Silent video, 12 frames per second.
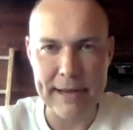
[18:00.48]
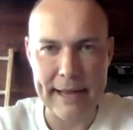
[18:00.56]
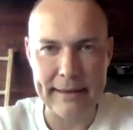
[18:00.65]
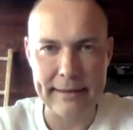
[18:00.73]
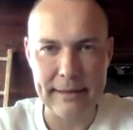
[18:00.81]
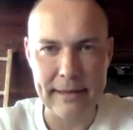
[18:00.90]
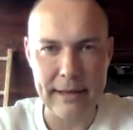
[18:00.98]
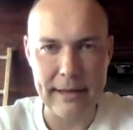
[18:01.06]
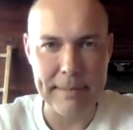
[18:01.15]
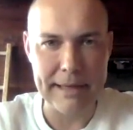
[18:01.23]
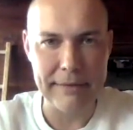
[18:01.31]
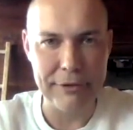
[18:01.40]
had at
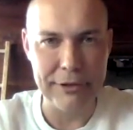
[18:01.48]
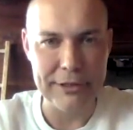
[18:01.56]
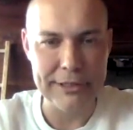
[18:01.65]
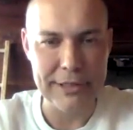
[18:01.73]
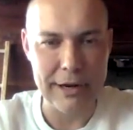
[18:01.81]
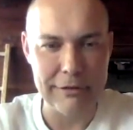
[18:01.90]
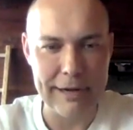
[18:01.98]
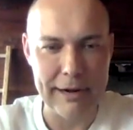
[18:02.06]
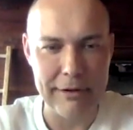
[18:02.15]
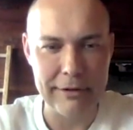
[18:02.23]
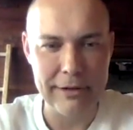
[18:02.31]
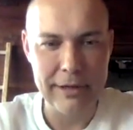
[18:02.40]
Metaverse are
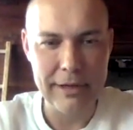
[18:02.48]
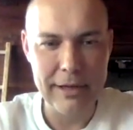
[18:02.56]
around